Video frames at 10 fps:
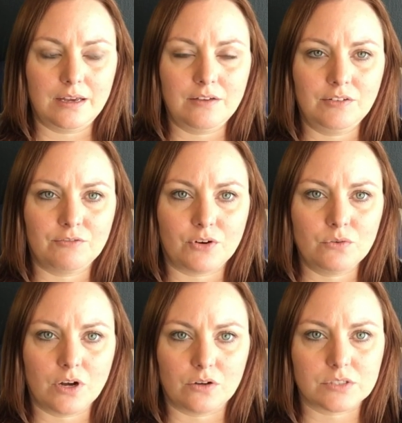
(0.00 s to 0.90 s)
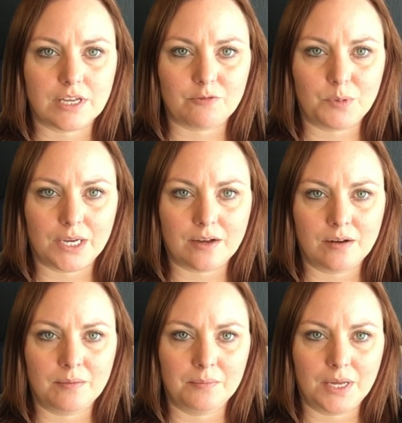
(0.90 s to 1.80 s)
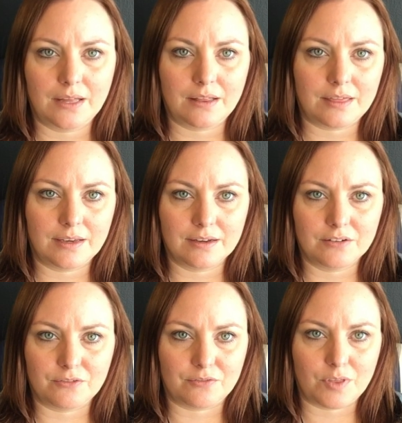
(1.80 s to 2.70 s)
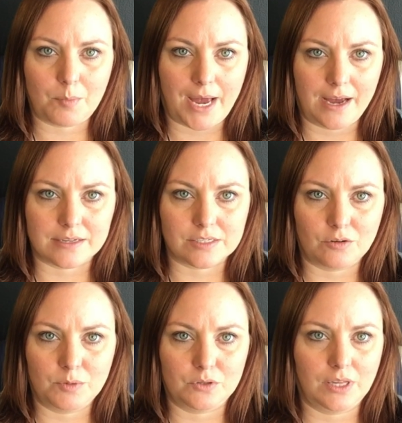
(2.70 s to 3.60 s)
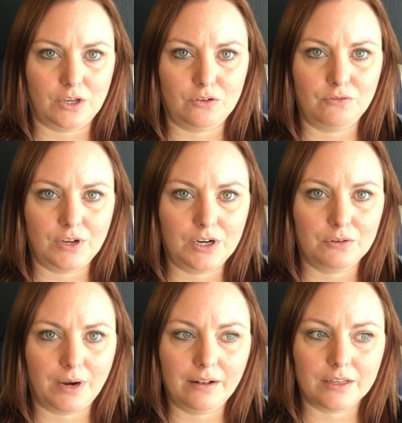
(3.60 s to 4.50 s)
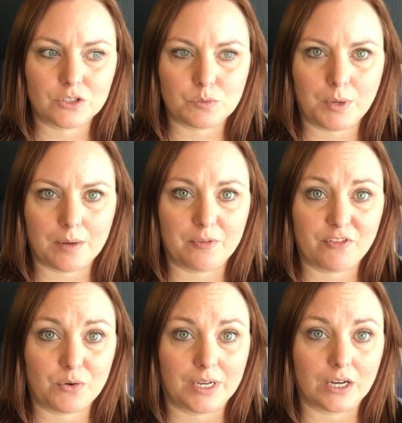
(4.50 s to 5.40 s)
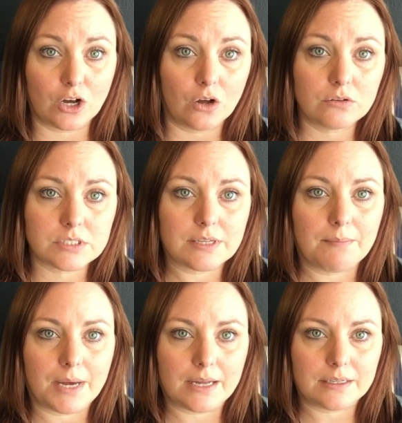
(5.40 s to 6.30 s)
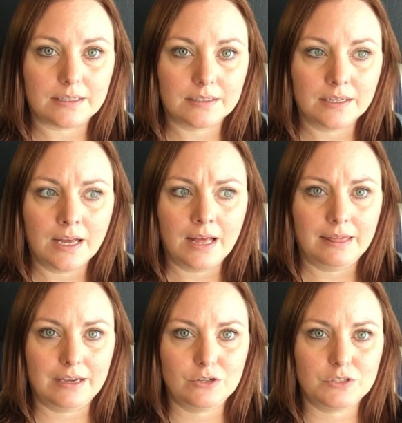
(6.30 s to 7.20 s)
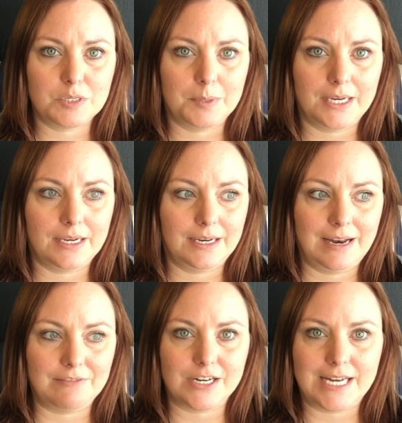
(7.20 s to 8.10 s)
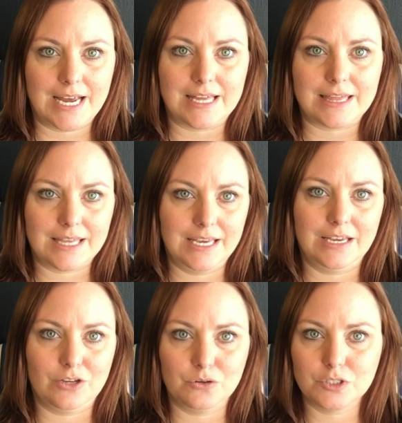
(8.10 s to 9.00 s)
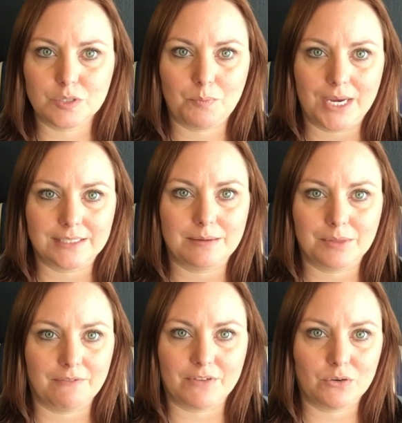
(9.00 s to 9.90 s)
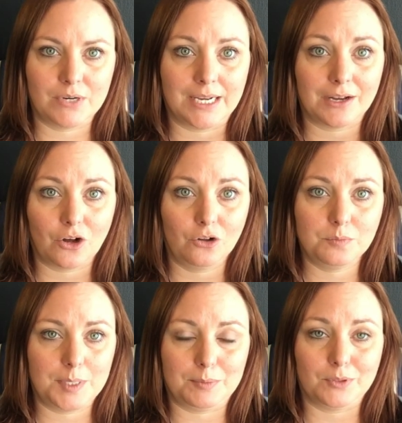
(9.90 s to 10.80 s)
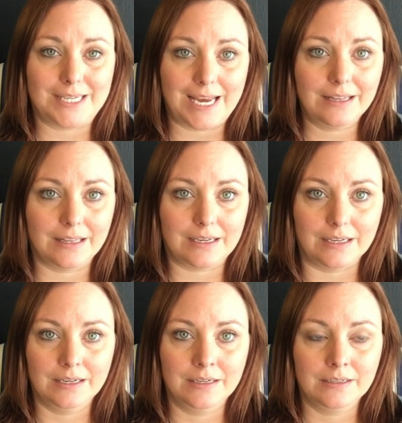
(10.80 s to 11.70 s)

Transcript: Even phone calls have become a thing of the past almost. Like, you very rarely just pick up a phone and call somebody. That used to be an everyday thing. You just picked up the phone and called people daily.